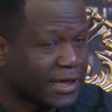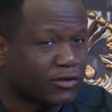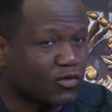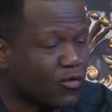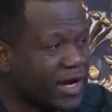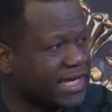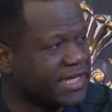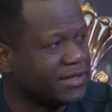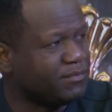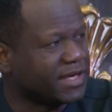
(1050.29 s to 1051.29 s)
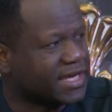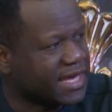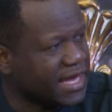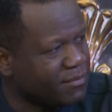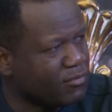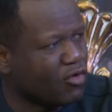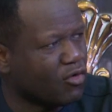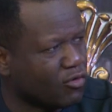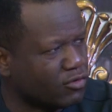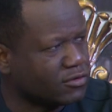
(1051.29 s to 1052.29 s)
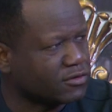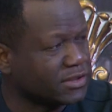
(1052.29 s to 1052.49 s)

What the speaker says: So when he became old,